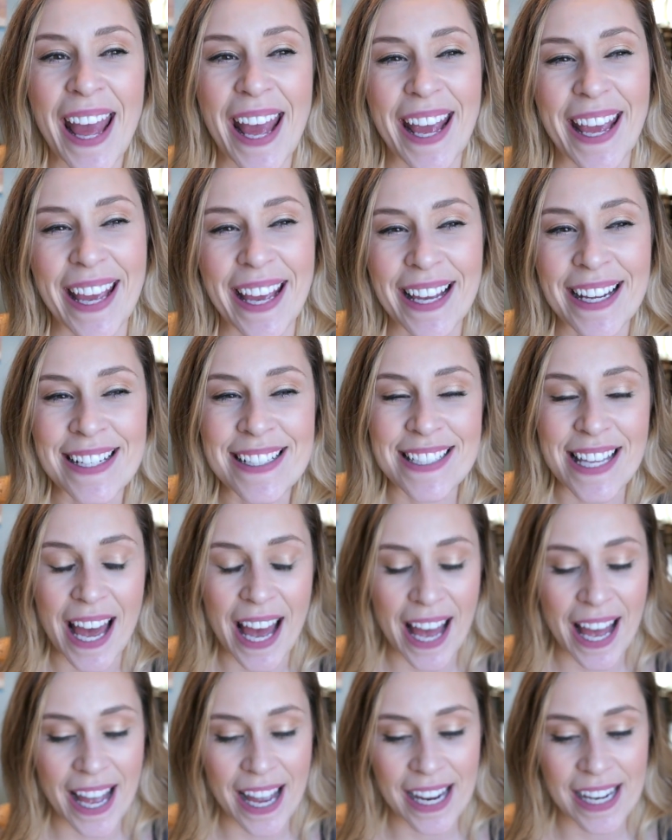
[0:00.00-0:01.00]
and
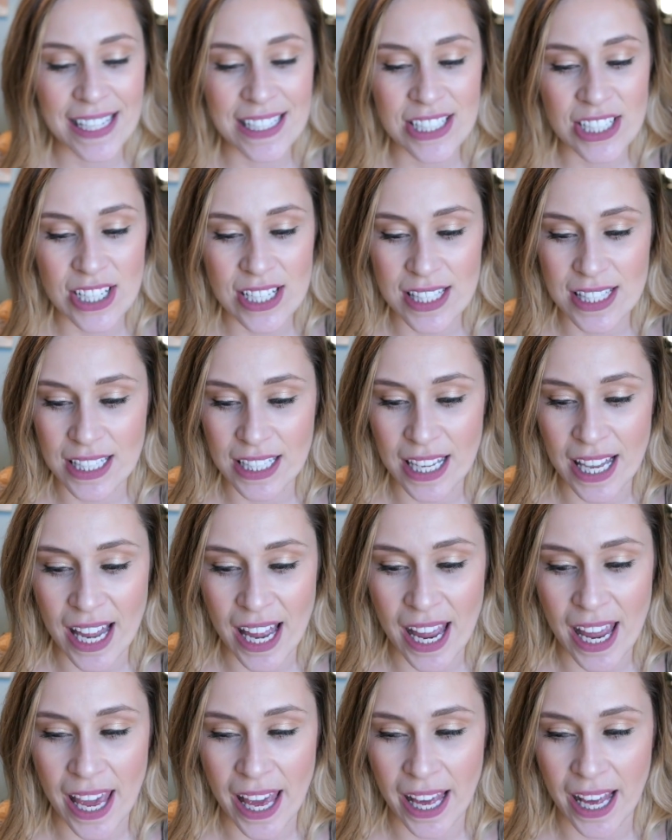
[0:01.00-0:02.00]
I just,
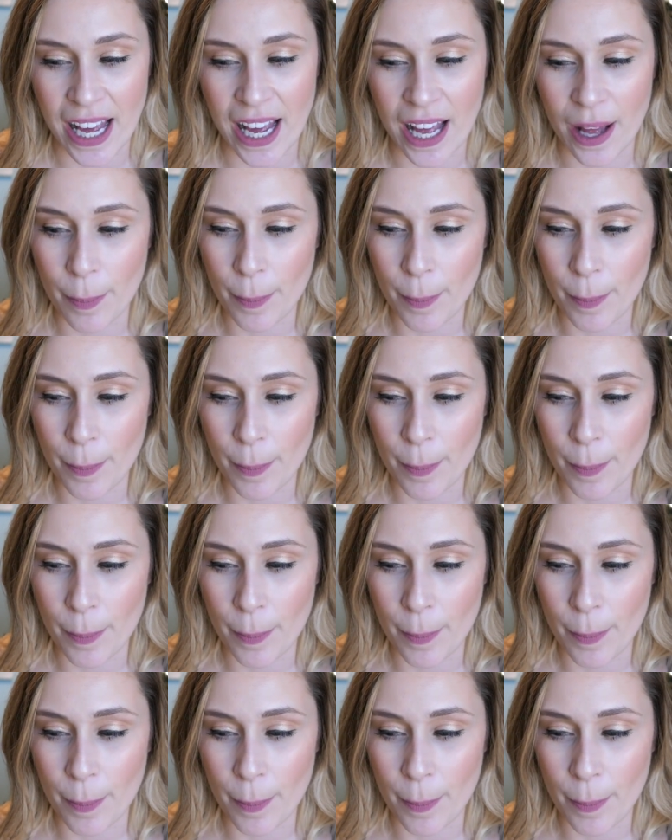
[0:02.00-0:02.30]
like,